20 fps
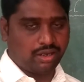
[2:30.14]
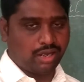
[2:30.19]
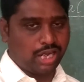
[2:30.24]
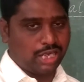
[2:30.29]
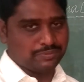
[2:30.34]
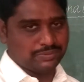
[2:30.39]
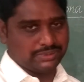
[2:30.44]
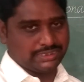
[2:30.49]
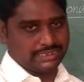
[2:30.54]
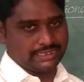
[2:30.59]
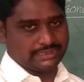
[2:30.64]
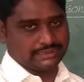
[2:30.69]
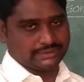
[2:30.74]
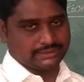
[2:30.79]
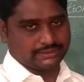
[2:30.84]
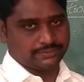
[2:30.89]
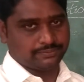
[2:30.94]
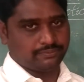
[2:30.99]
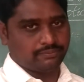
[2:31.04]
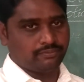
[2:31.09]

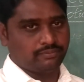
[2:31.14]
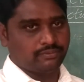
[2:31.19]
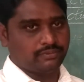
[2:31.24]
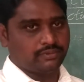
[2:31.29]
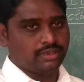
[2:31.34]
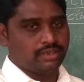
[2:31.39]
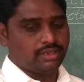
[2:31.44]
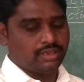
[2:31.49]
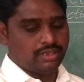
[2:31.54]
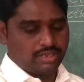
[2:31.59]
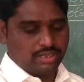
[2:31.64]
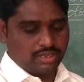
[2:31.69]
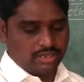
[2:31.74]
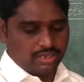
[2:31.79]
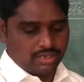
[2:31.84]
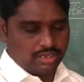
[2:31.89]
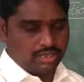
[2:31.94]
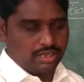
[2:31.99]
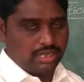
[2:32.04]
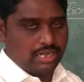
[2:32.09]
objects.
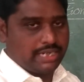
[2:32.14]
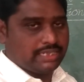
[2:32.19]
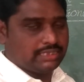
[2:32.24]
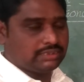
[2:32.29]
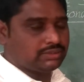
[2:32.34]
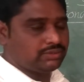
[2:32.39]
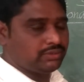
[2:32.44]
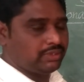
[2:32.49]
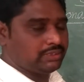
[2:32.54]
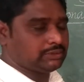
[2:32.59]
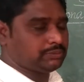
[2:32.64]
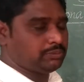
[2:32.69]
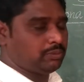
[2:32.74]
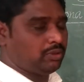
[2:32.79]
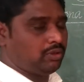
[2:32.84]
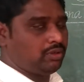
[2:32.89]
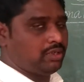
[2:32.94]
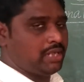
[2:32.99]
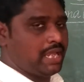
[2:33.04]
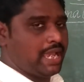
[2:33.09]
Let us do a
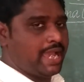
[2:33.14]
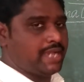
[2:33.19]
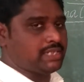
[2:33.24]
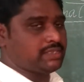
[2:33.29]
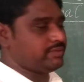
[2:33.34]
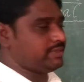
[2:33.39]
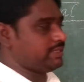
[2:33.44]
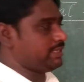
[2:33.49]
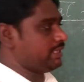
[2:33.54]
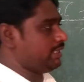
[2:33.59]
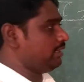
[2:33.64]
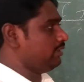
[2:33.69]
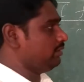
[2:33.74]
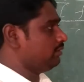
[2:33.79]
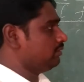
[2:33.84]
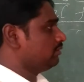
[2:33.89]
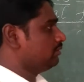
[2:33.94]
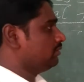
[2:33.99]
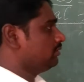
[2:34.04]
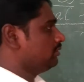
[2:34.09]
small
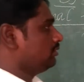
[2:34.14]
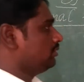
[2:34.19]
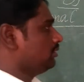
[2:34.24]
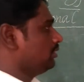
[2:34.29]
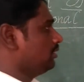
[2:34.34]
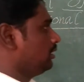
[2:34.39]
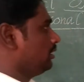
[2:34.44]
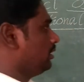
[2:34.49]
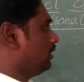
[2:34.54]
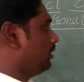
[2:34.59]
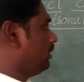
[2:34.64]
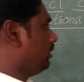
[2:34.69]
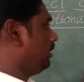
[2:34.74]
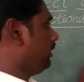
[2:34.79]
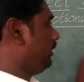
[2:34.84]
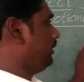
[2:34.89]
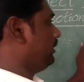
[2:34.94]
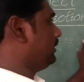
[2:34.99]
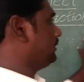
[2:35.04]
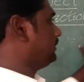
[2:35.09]
activity.
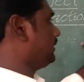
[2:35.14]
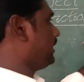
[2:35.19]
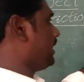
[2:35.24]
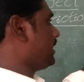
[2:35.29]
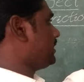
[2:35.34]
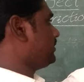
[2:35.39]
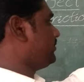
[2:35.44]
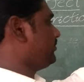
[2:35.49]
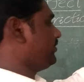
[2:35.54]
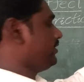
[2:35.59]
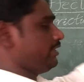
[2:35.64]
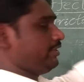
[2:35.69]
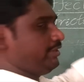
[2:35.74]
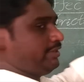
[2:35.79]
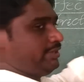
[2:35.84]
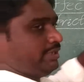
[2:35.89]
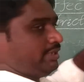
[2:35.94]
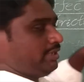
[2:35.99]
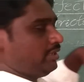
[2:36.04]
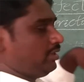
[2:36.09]
In this
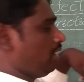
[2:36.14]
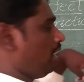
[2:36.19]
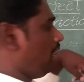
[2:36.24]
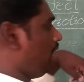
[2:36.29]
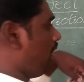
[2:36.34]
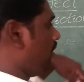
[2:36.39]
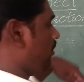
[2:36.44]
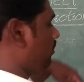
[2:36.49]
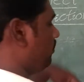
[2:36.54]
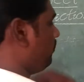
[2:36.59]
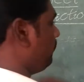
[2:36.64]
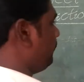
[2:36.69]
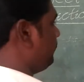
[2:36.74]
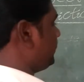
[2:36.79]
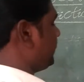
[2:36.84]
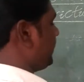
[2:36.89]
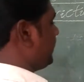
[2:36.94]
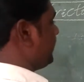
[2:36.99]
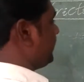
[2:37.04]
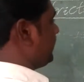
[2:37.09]
activity, now
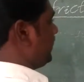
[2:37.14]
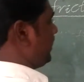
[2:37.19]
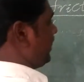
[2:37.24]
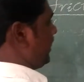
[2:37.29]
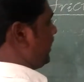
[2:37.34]
we take